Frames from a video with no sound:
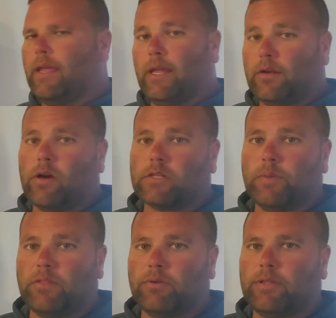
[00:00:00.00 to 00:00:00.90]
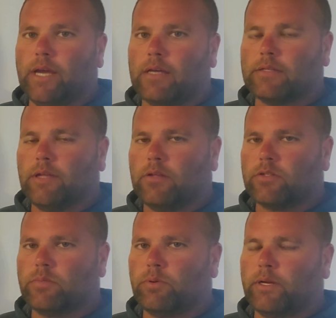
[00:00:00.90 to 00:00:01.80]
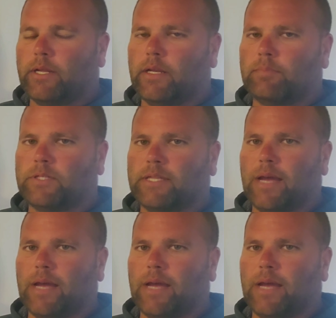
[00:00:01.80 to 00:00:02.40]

It cost me $3,000 to bring it up to